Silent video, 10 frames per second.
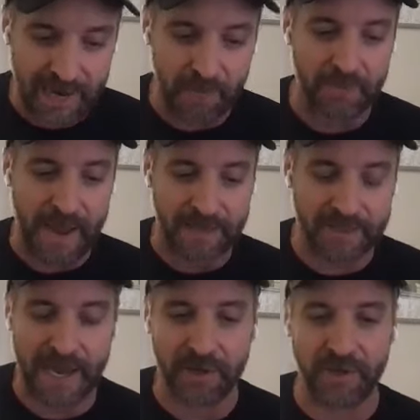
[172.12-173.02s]
I went
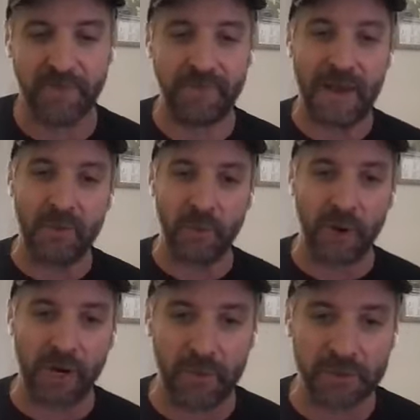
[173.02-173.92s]
back down in
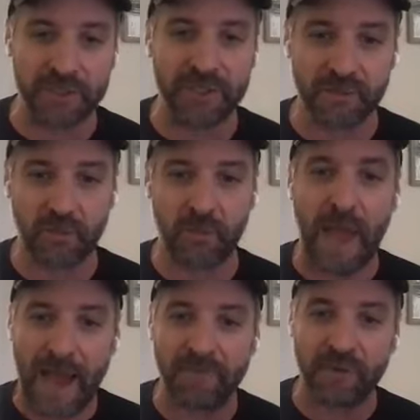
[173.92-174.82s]
February, which is
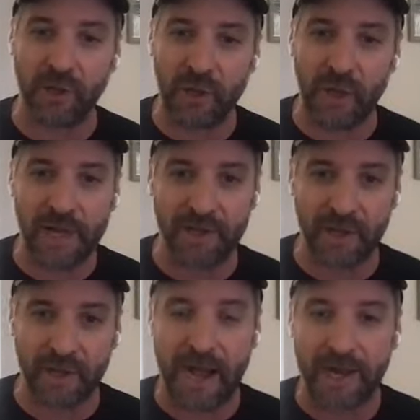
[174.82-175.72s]
after a lot of
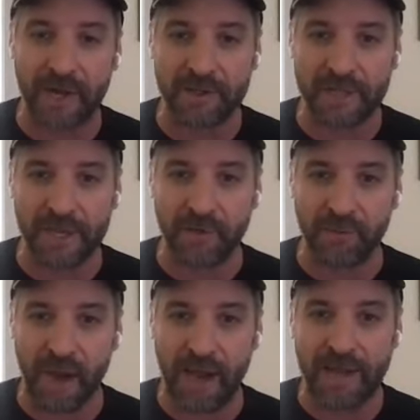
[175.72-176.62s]
the kayakers had
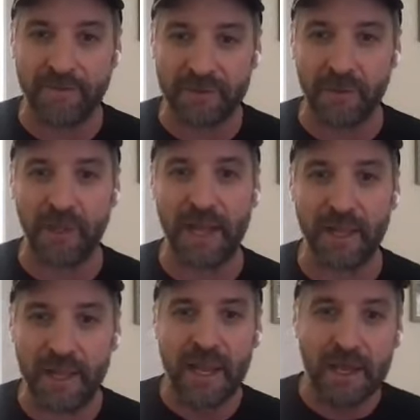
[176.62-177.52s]
arrived. So
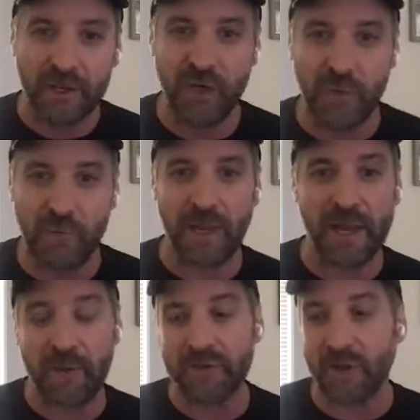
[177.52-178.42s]
then, and
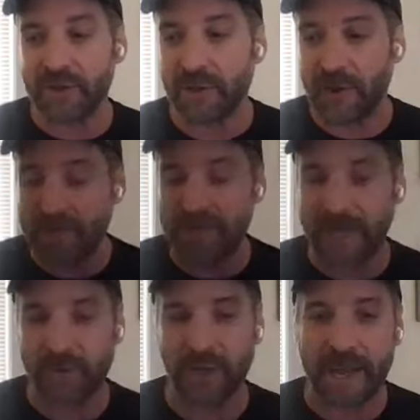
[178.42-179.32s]
it was also, I was
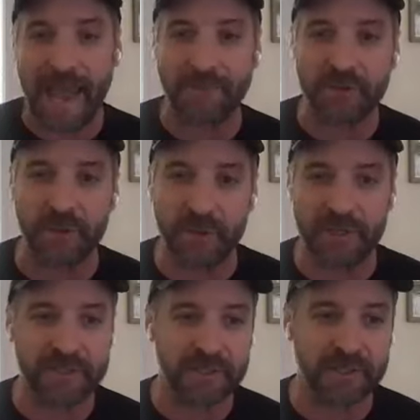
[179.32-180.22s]
able to capture
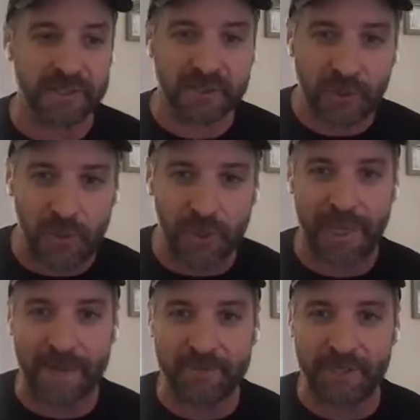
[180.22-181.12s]
this
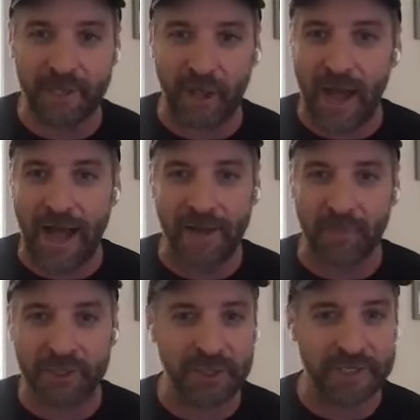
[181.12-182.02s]
totally empty lot
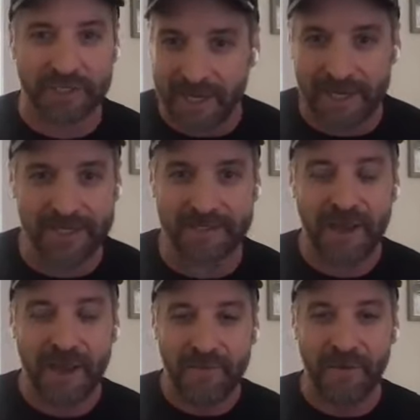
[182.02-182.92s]
with just his
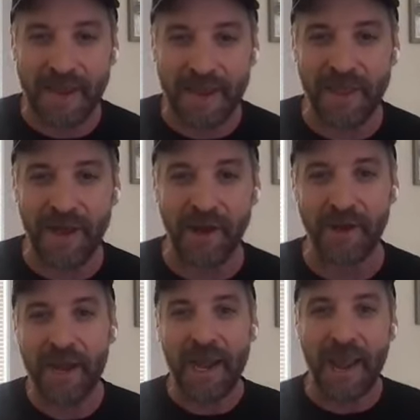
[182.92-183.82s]
van there.